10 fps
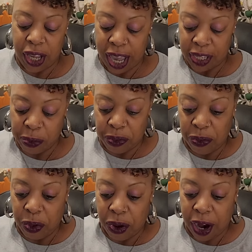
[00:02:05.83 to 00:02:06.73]
guys
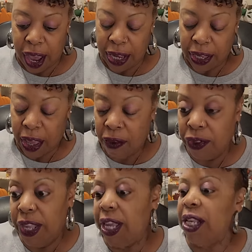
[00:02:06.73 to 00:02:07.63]
before, I
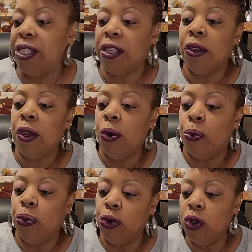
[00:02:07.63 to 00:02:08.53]
love these
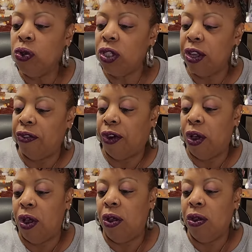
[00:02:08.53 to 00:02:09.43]

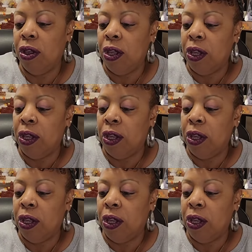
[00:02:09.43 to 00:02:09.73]
Brutiful